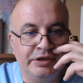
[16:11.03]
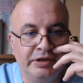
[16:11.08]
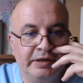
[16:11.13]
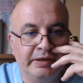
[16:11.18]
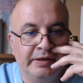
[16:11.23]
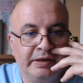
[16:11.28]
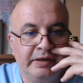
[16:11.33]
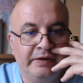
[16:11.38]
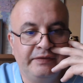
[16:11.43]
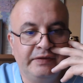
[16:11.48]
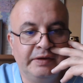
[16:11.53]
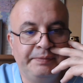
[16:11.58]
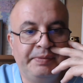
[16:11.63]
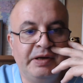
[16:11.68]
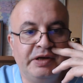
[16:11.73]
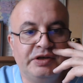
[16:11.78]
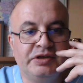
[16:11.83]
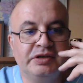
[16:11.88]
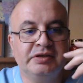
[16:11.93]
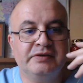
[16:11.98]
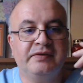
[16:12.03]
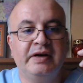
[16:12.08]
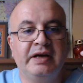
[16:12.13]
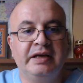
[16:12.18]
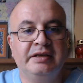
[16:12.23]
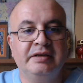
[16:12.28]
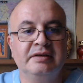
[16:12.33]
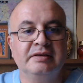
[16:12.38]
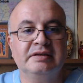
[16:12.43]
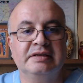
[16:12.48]
If the patient's
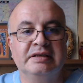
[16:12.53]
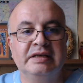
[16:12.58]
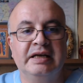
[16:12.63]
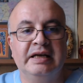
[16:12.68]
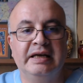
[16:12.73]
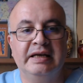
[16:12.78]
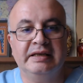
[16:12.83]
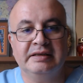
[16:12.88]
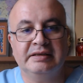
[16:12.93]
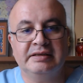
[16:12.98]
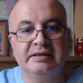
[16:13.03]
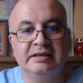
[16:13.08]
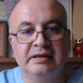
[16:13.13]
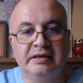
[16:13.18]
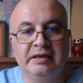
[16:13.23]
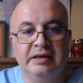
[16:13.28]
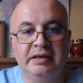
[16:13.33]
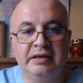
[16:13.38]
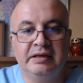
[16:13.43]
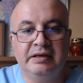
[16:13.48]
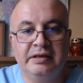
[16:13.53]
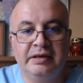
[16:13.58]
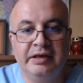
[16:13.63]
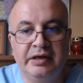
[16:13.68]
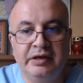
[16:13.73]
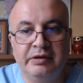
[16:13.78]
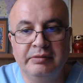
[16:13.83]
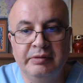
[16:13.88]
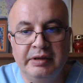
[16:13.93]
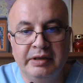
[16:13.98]
vital signs and
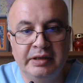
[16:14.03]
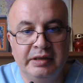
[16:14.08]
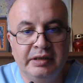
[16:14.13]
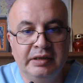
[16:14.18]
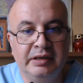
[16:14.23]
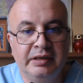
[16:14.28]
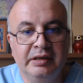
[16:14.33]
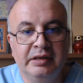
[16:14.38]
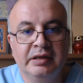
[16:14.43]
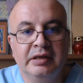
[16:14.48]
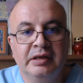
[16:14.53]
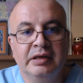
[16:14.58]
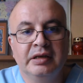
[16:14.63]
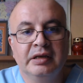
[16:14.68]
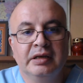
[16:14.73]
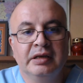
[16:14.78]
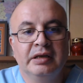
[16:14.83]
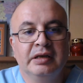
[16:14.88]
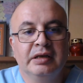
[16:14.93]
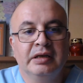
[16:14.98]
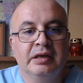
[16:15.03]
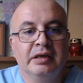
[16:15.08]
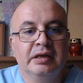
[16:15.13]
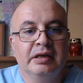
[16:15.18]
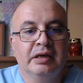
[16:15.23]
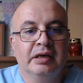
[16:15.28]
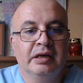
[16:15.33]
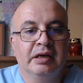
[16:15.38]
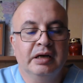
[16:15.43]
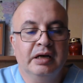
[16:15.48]
airway
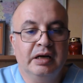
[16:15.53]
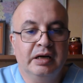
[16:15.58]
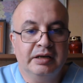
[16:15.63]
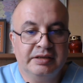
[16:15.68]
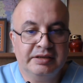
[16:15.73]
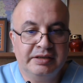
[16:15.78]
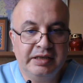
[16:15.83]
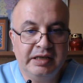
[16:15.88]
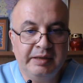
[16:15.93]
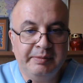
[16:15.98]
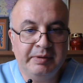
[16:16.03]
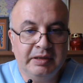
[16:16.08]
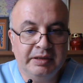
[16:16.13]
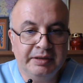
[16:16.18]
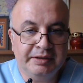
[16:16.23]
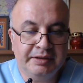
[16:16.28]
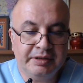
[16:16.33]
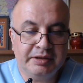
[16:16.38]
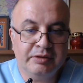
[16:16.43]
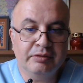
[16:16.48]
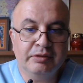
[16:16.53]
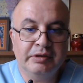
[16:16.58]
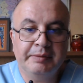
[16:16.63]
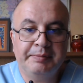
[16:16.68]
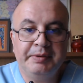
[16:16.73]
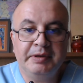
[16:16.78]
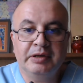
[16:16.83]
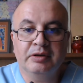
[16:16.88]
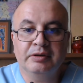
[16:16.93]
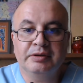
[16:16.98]
are stable and acute
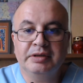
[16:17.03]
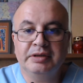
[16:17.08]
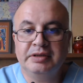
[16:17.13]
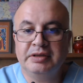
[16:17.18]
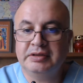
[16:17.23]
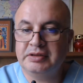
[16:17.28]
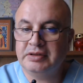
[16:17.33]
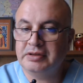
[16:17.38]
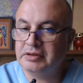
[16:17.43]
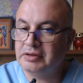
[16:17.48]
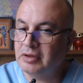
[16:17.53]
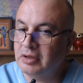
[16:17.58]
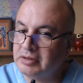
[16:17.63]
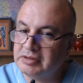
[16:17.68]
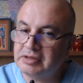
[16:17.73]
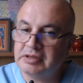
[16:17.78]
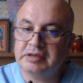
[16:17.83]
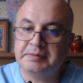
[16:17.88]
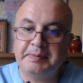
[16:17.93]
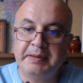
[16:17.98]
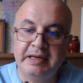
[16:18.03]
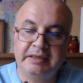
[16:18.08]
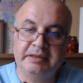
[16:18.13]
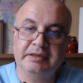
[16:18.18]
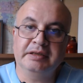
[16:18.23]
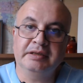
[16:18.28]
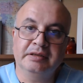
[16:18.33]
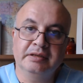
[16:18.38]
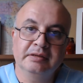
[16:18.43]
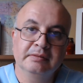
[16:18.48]
epiglottitis is not
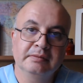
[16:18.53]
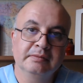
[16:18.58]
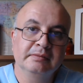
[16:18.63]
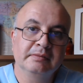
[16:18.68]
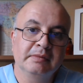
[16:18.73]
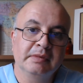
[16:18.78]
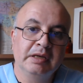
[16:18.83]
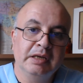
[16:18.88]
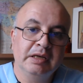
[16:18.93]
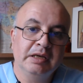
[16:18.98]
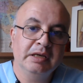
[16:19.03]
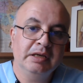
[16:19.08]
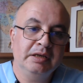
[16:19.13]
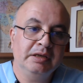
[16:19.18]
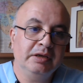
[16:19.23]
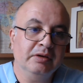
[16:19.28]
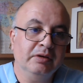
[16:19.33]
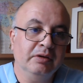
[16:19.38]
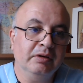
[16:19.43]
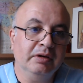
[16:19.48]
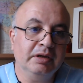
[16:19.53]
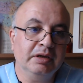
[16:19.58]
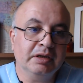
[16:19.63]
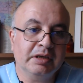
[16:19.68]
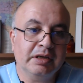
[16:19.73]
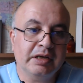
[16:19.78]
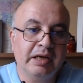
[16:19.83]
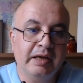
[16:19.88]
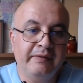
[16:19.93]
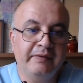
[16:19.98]
suspected, the oral
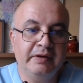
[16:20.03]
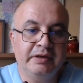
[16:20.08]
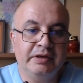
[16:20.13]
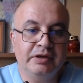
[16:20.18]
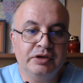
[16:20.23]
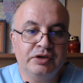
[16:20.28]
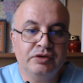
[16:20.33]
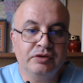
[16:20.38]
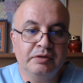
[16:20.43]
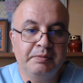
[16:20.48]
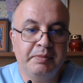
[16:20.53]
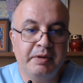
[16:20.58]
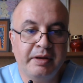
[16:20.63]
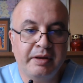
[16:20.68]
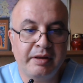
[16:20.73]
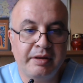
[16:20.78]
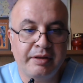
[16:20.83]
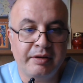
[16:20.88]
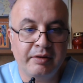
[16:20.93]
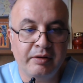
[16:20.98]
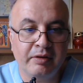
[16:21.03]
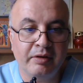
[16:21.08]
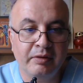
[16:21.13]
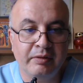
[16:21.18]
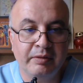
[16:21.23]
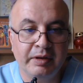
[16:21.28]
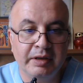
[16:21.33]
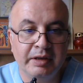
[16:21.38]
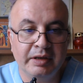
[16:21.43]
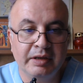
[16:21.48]
cavity should be
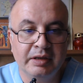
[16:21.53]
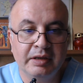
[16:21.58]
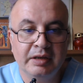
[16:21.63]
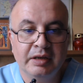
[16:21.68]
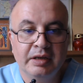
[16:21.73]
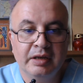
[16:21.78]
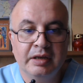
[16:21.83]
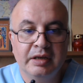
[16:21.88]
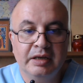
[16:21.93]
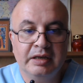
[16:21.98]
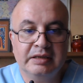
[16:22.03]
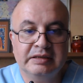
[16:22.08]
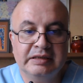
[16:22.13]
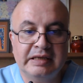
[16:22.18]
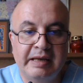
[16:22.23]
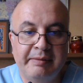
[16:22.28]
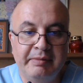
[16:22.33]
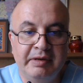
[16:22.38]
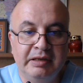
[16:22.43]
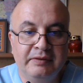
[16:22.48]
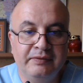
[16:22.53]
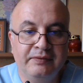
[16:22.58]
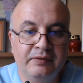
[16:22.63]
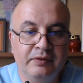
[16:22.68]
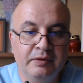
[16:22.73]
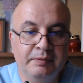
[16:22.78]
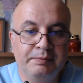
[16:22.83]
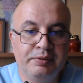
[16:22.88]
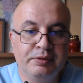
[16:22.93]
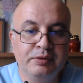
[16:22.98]
thoroughly examined
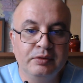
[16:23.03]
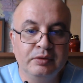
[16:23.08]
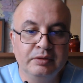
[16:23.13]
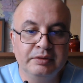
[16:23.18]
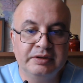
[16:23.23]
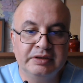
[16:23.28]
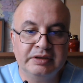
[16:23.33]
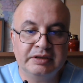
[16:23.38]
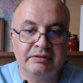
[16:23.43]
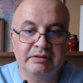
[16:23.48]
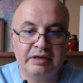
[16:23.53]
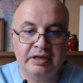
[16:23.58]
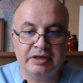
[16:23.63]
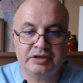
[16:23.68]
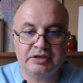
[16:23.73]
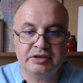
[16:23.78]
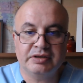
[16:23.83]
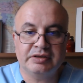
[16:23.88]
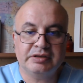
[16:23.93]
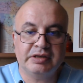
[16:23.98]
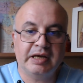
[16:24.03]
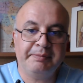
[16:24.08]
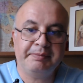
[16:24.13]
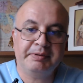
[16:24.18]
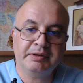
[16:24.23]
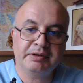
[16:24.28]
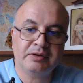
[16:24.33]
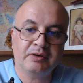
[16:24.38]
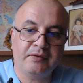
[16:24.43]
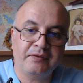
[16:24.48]
for pooled secretions,
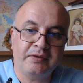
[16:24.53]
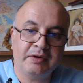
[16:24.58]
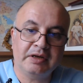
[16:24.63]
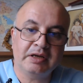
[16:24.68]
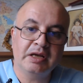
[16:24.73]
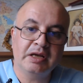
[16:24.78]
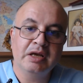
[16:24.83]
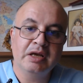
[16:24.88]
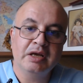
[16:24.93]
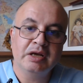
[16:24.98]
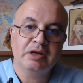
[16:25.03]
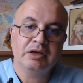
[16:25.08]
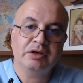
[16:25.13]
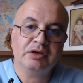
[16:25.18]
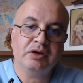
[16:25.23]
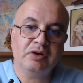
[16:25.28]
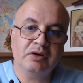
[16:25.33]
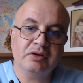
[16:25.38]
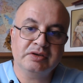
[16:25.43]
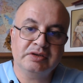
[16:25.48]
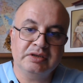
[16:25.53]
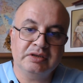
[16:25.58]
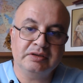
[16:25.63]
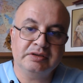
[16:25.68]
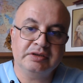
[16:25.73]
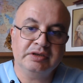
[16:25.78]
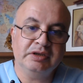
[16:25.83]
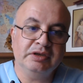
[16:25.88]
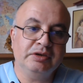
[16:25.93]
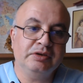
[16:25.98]
hypertrophic
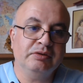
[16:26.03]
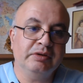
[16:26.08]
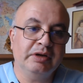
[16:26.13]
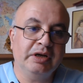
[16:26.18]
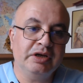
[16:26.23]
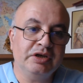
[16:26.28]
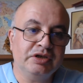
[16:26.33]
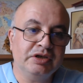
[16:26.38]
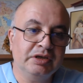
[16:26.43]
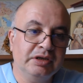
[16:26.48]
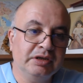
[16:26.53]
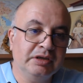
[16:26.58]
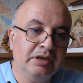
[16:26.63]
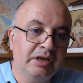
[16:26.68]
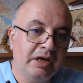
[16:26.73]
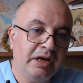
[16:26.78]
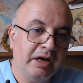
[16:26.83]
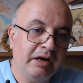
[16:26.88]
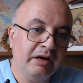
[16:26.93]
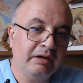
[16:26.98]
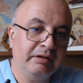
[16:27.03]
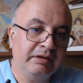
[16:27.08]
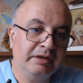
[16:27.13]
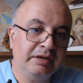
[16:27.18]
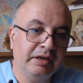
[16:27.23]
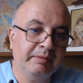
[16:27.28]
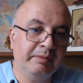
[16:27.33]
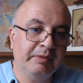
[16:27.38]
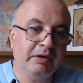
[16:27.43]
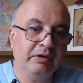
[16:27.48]
tonsils, induration,
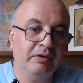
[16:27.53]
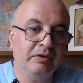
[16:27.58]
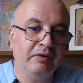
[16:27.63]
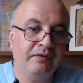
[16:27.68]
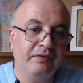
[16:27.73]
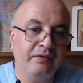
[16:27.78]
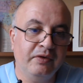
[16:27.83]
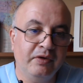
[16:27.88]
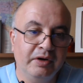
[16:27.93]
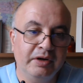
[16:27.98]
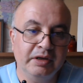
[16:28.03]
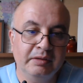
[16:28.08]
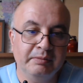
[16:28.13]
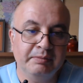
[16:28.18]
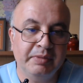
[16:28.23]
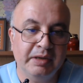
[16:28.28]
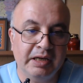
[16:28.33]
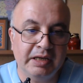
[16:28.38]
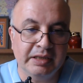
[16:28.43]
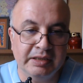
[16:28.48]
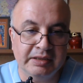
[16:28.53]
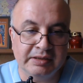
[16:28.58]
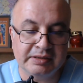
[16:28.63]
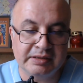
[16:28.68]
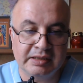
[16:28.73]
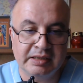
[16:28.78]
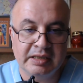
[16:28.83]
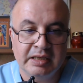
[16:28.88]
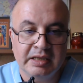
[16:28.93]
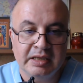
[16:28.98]
erythema, or foreign
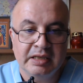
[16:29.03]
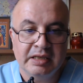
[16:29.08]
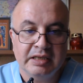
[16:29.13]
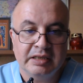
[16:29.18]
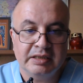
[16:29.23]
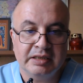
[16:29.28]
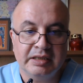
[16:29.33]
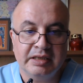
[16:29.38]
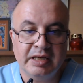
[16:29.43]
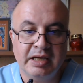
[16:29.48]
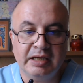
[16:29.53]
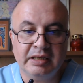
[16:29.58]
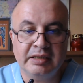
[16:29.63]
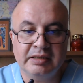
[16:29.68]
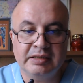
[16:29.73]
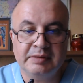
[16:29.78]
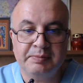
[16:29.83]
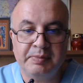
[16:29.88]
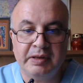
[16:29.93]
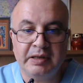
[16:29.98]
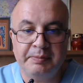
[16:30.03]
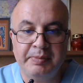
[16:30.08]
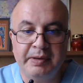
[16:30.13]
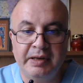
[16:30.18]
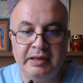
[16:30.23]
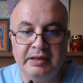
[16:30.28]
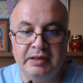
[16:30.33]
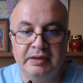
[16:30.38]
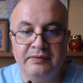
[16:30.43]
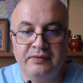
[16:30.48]
bodies. The neck is
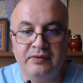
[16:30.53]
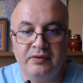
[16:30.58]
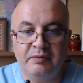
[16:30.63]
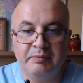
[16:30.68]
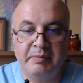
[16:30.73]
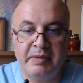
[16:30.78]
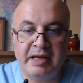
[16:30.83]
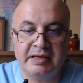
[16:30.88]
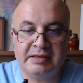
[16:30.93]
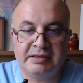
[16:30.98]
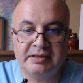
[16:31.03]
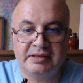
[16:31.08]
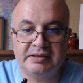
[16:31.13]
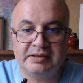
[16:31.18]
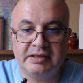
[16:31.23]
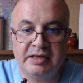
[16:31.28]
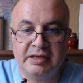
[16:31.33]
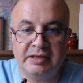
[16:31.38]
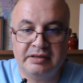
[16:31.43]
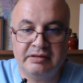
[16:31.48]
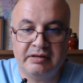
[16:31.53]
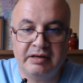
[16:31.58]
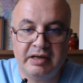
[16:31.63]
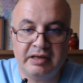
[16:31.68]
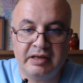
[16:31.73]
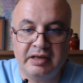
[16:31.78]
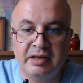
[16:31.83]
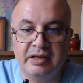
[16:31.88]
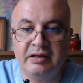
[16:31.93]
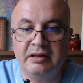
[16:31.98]
palpated for masses and
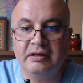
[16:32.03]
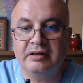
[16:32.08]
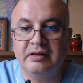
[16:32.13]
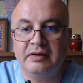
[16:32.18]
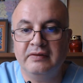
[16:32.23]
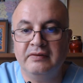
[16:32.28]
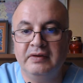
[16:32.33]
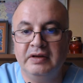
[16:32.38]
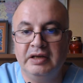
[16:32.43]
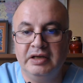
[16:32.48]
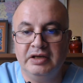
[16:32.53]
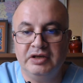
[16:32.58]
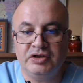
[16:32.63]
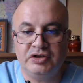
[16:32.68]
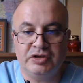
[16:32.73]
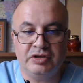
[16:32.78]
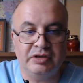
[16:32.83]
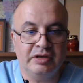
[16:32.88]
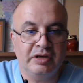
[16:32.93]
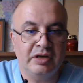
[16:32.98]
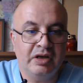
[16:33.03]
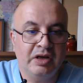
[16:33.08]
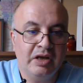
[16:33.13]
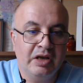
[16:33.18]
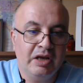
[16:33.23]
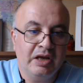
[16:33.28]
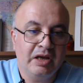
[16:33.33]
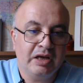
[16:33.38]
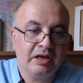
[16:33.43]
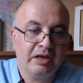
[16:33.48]
tracheal deviation.
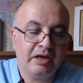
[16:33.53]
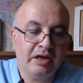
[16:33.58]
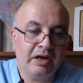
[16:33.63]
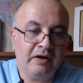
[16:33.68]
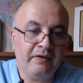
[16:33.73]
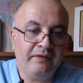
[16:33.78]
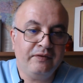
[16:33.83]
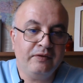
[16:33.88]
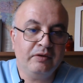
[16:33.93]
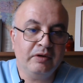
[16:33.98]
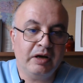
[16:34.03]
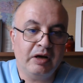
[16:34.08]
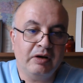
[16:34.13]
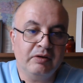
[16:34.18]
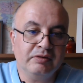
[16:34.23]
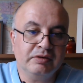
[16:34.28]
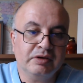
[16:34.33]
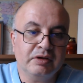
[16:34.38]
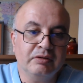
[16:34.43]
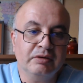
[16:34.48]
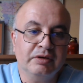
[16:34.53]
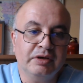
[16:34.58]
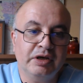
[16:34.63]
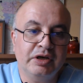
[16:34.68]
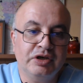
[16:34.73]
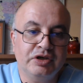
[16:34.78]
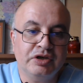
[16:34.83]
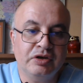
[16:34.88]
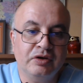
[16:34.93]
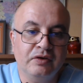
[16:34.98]
Careful
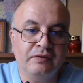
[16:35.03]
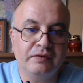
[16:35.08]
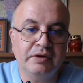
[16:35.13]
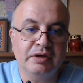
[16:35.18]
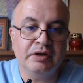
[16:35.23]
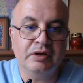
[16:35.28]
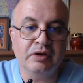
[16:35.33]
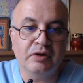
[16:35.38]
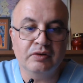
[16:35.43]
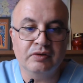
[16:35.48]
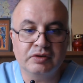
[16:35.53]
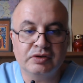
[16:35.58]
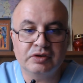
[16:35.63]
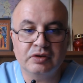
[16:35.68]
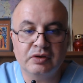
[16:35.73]
auscultation of the nose,